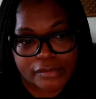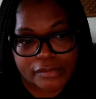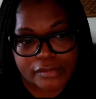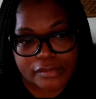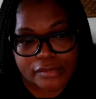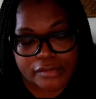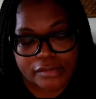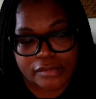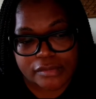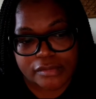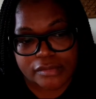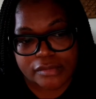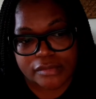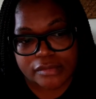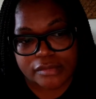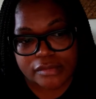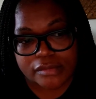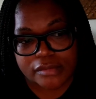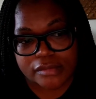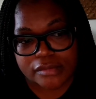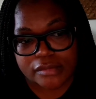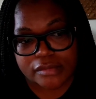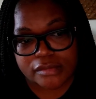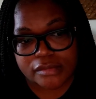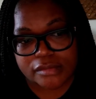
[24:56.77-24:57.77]

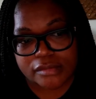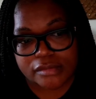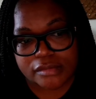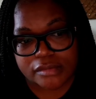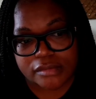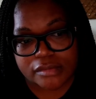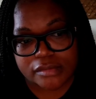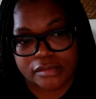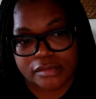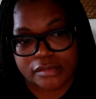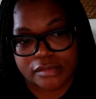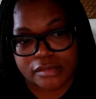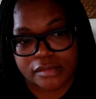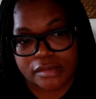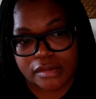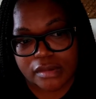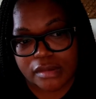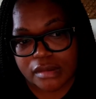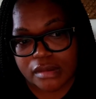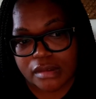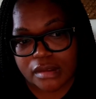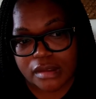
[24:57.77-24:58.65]
(silence)